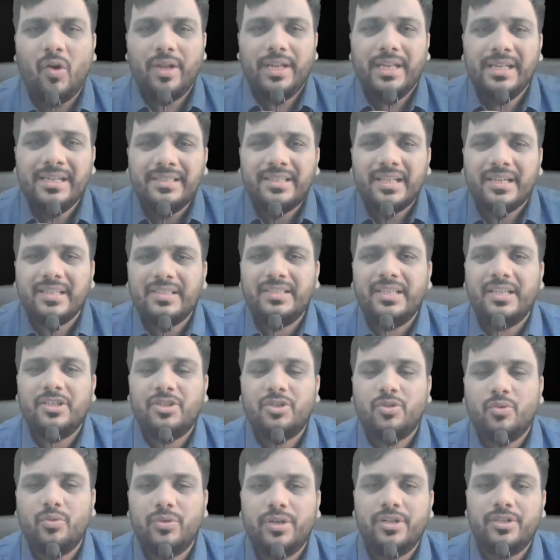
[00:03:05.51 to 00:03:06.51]
Inter-CA
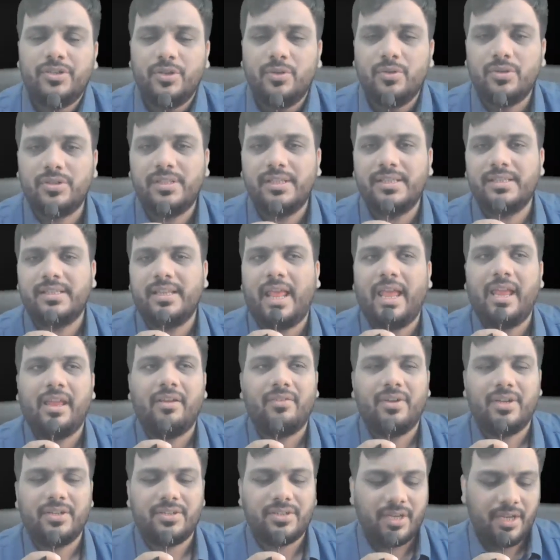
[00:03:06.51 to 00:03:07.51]
students use this
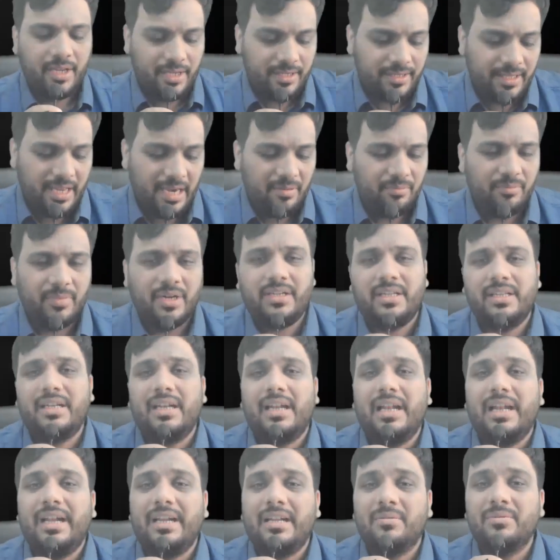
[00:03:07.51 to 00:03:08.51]
language that
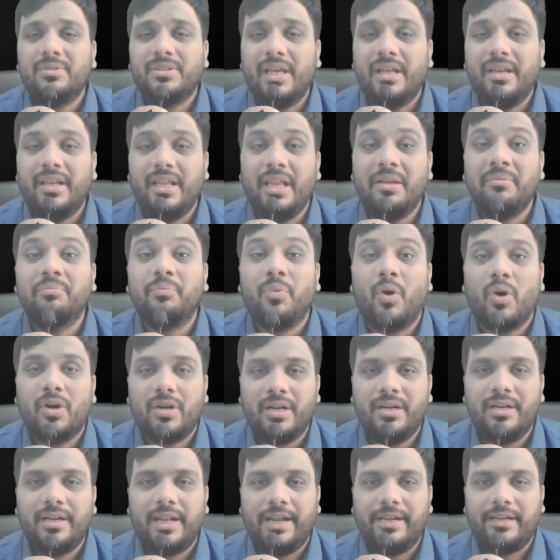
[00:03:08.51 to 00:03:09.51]
material items are
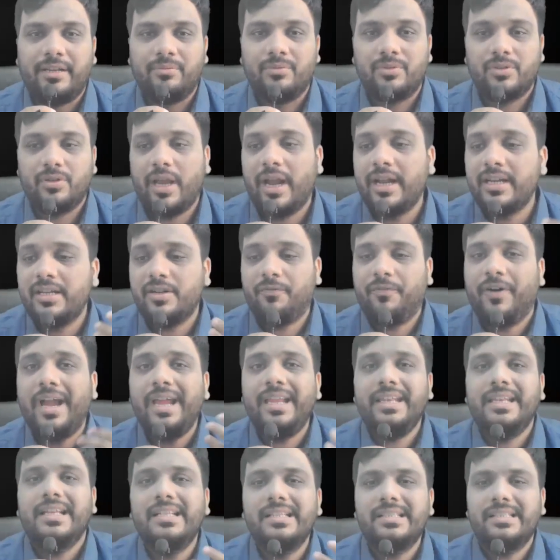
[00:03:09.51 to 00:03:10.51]
important items. At
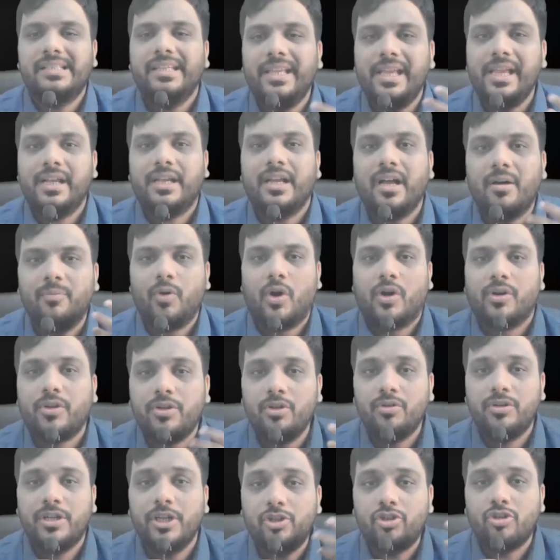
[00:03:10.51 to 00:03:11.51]
final CA, come on,
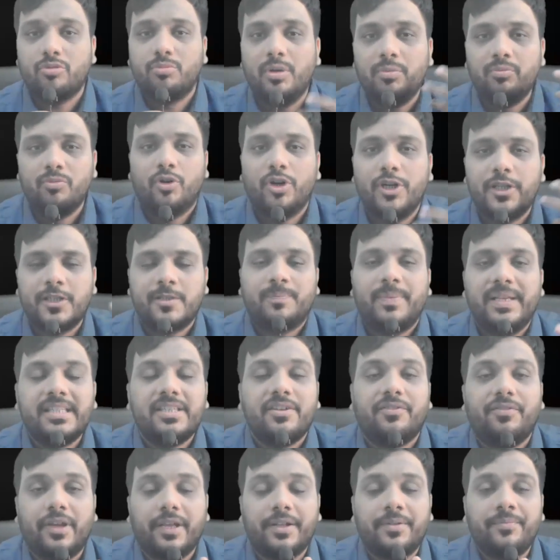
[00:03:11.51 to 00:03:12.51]
you need to be more
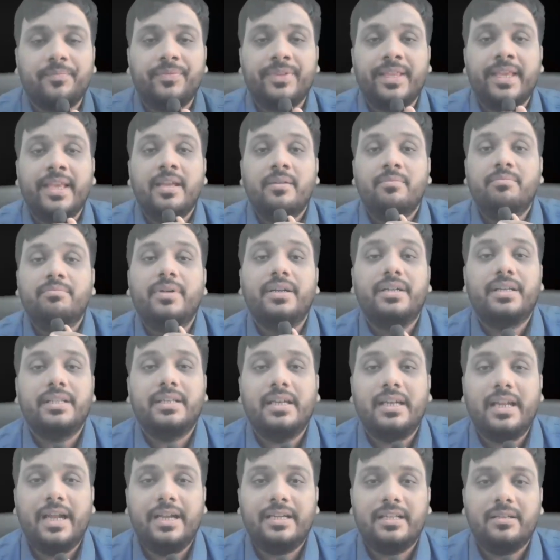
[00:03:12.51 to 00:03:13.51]
specific.
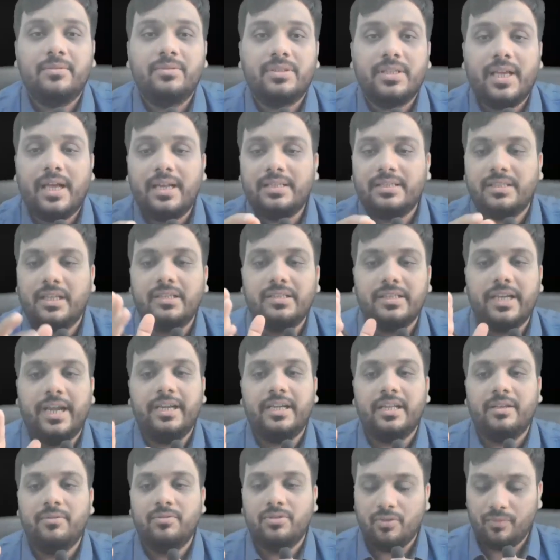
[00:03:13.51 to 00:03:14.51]
Material items are such
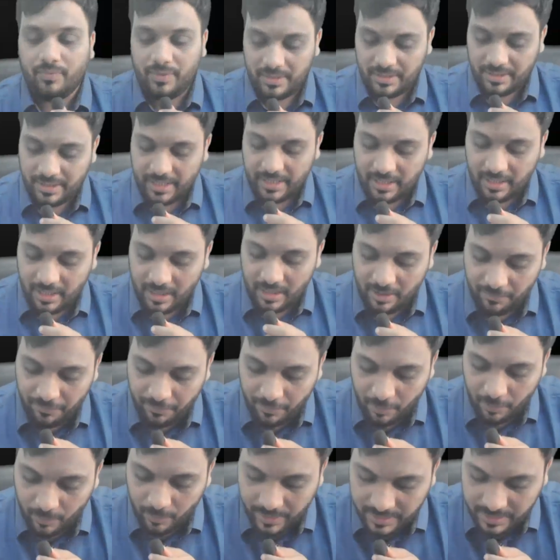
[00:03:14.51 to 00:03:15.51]
items which can
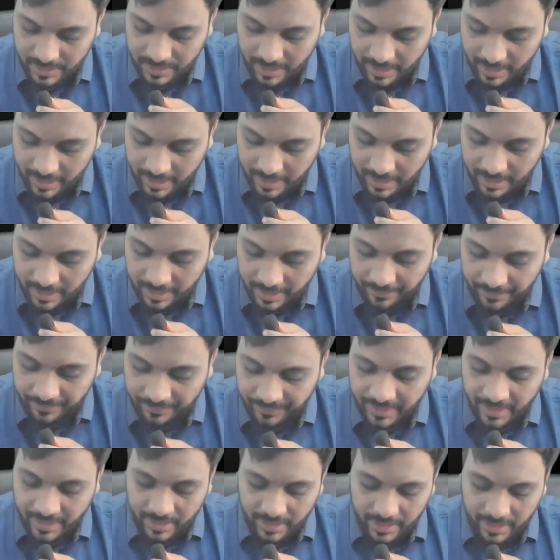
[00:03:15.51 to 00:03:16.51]
influence the
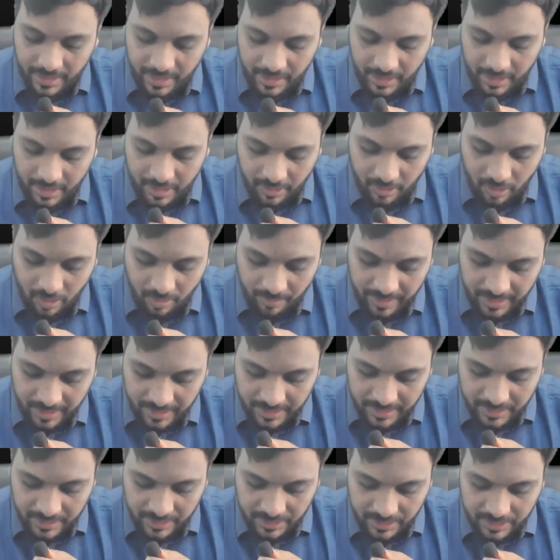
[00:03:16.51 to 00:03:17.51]
economic
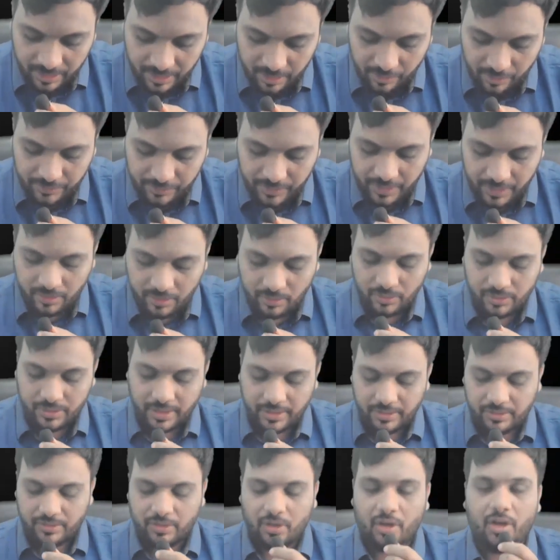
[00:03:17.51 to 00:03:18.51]
decision of the
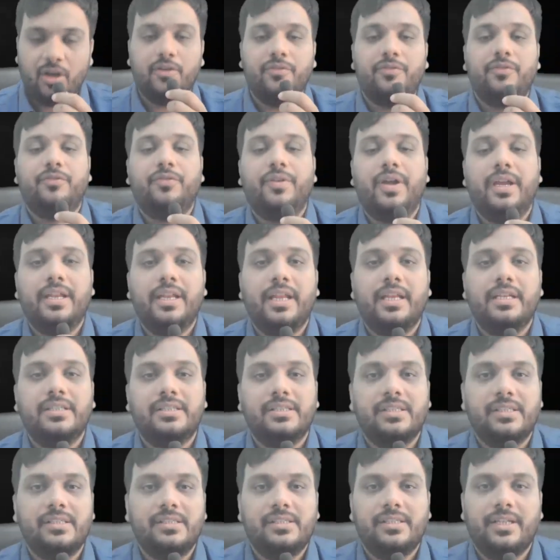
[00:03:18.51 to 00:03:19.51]
users of
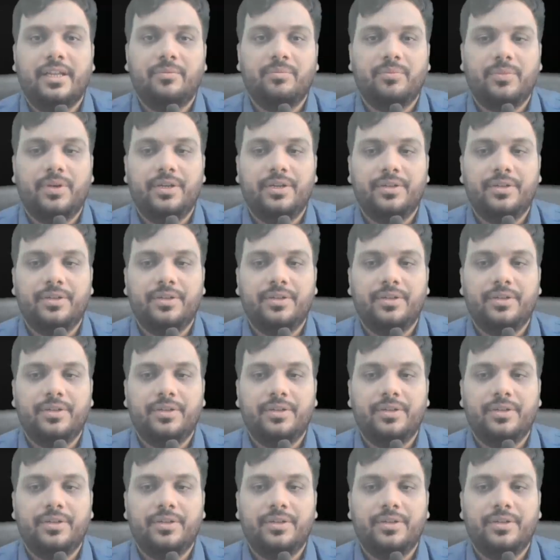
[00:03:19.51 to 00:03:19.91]
financial statement.